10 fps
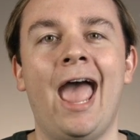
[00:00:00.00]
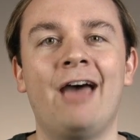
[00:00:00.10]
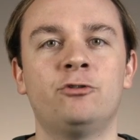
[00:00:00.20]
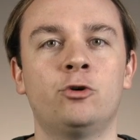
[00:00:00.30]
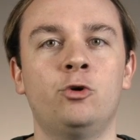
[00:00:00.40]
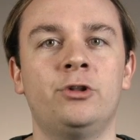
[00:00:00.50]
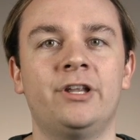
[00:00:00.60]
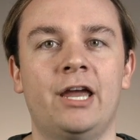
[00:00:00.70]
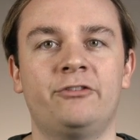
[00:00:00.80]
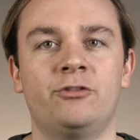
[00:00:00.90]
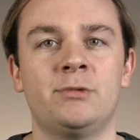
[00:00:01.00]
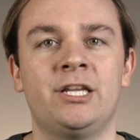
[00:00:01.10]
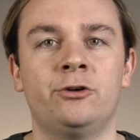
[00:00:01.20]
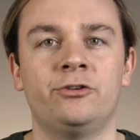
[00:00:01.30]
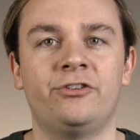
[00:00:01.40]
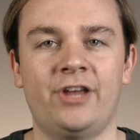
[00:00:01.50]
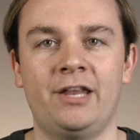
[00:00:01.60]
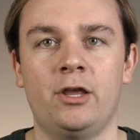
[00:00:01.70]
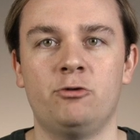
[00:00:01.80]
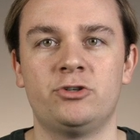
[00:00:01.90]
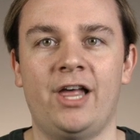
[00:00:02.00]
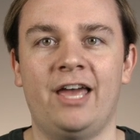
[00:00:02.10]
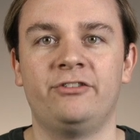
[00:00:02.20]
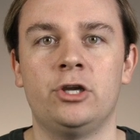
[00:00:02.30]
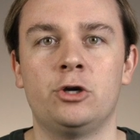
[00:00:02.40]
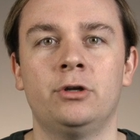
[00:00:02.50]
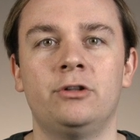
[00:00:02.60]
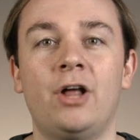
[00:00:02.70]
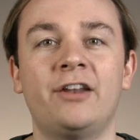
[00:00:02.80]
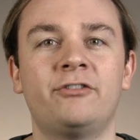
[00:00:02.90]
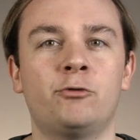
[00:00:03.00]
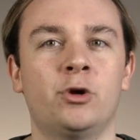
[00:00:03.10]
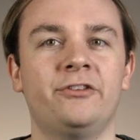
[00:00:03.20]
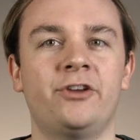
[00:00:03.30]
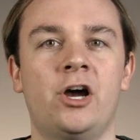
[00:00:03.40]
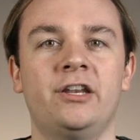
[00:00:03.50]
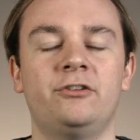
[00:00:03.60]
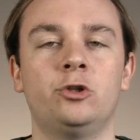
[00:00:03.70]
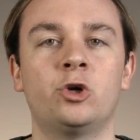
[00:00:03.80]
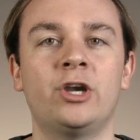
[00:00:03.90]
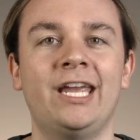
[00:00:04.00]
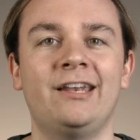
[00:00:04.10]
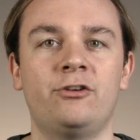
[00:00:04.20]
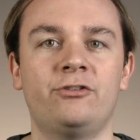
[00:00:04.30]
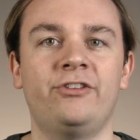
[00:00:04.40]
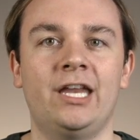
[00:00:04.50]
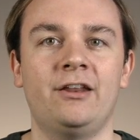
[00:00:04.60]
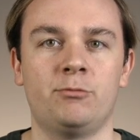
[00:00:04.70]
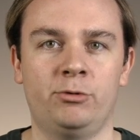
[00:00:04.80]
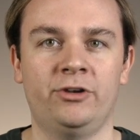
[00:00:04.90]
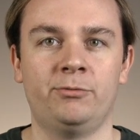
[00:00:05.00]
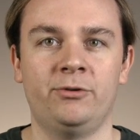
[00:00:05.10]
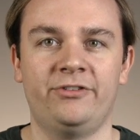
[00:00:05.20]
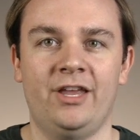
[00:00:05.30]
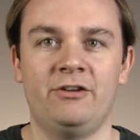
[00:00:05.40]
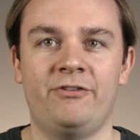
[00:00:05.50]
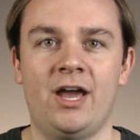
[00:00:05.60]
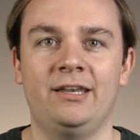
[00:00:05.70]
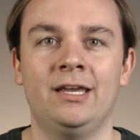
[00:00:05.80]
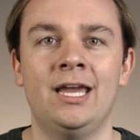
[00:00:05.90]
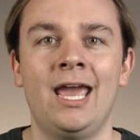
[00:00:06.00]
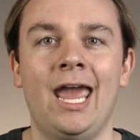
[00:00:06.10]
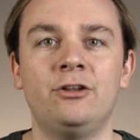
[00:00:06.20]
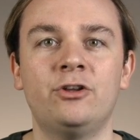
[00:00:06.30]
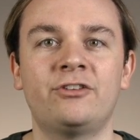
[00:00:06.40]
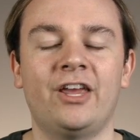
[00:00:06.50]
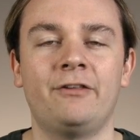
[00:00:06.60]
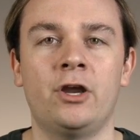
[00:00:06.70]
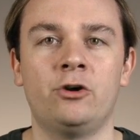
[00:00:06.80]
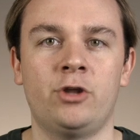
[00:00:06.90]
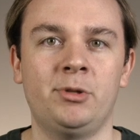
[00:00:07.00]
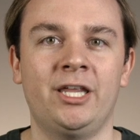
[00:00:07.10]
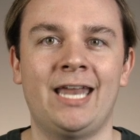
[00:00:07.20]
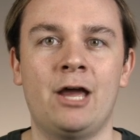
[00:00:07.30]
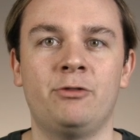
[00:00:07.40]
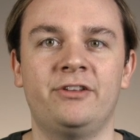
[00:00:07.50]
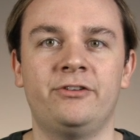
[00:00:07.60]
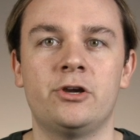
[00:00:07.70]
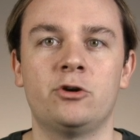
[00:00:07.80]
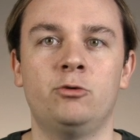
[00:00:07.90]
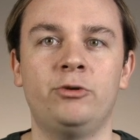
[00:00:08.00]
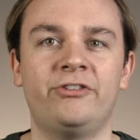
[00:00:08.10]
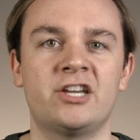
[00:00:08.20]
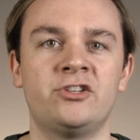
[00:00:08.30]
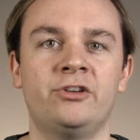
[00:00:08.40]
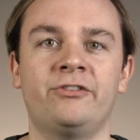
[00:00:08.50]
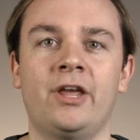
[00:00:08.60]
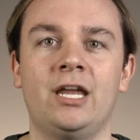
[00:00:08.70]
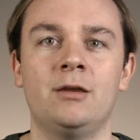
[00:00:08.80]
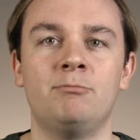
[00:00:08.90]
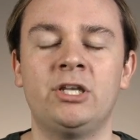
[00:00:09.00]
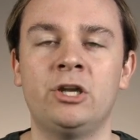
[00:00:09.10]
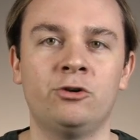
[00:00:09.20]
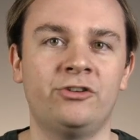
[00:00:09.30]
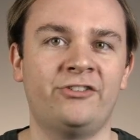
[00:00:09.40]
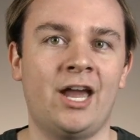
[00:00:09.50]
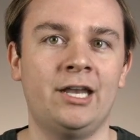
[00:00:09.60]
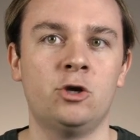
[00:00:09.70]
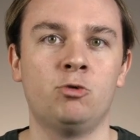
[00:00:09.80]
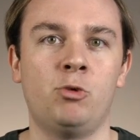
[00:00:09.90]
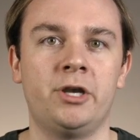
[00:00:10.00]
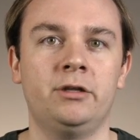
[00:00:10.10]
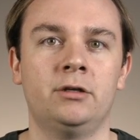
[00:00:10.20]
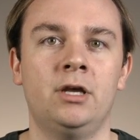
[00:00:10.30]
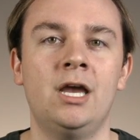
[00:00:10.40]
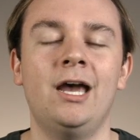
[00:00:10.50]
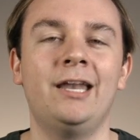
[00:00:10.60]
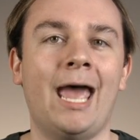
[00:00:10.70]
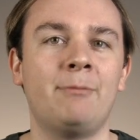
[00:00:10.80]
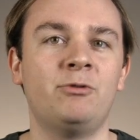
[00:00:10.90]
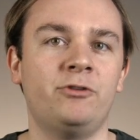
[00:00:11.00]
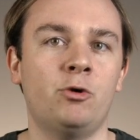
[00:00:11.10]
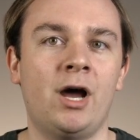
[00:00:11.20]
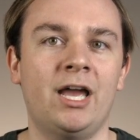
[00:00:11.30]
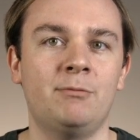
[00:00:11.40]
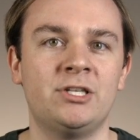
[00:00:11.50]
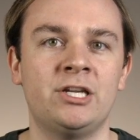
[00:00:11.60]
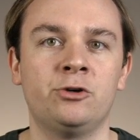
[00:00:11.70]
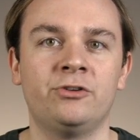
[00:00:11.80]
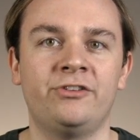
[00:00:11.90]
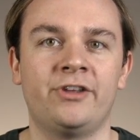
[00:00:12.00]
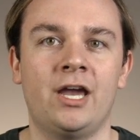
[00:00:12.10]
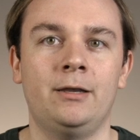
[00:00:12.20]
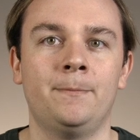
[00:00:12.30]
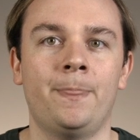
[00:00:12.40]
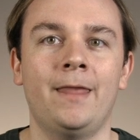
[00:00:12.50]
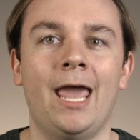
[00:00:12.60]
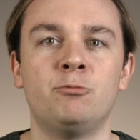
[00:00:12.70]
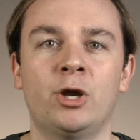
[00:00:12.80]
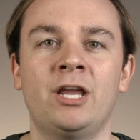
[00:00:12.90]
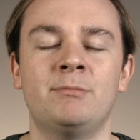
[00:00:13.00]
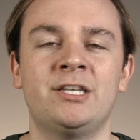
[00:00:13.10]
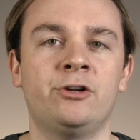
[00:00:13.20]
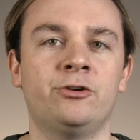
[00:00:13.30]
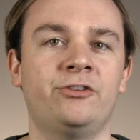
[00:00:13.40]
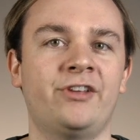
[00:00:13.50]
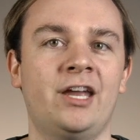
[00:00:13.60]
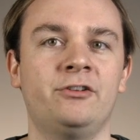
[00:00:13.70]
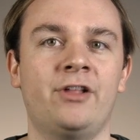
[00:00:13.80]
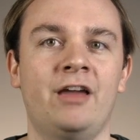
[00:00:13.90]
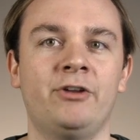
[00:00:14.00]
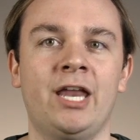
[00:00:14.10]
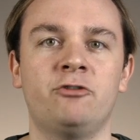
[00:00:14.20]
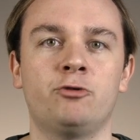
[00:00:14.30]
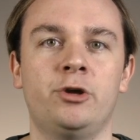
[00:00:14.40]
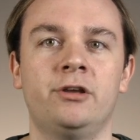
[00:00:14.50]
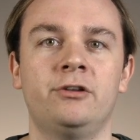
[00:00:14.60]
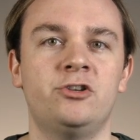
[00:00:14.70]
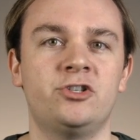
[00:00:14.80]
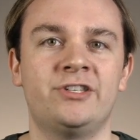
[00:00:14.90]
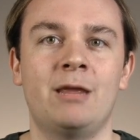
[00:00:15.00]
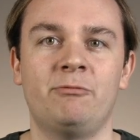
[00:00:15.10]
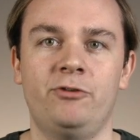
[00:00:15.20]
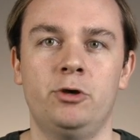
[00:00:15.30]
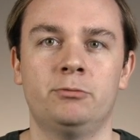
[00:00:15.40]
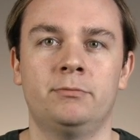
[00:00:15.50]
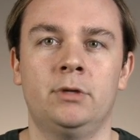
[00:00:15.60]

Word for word: After Google announced their Material Design language last year, lots of work has gone into learning and understanding the principles they defined, and it looks like they are doubling down this year with sessions like Material Design Year 1, Adaptive UI and Material Design, and Bringing Material Design to Life on Android, to just name a few.